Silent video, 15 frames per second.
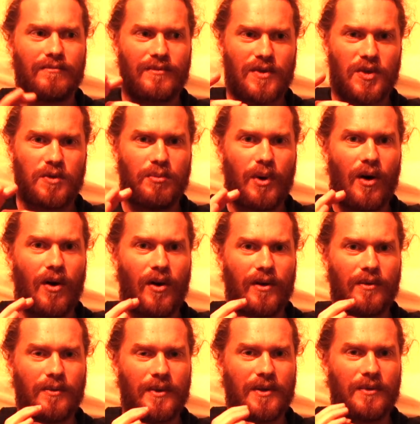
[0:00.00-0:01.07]
spot
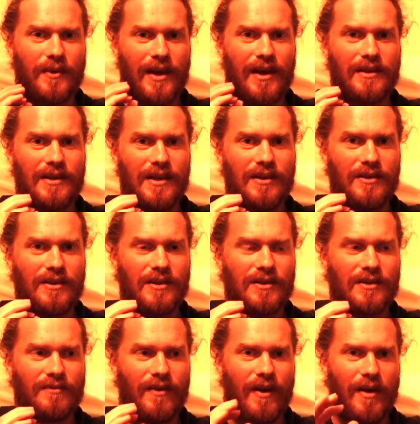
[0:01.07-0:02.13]
on with the way he
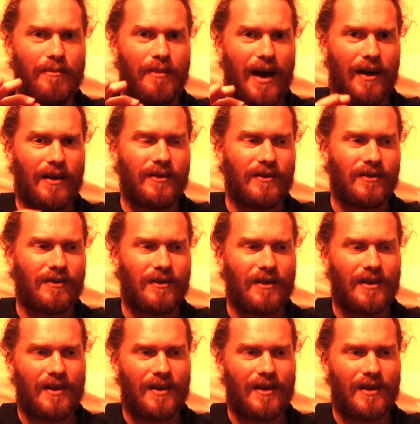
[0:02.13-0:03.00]
teaches, very balanced.